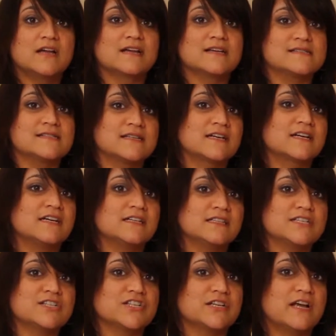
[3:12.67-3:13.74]
because in a
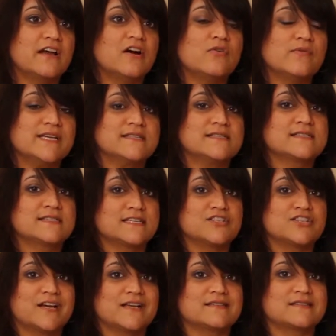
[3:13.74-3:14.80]
collision I always
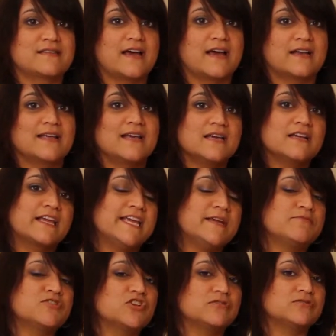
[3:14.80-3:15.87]
suggest that
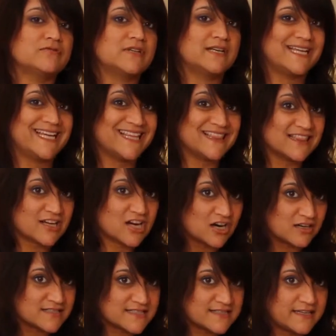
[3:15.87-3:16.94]
keep children in the
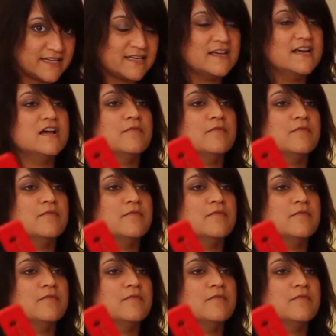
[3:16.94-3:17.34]
car seat,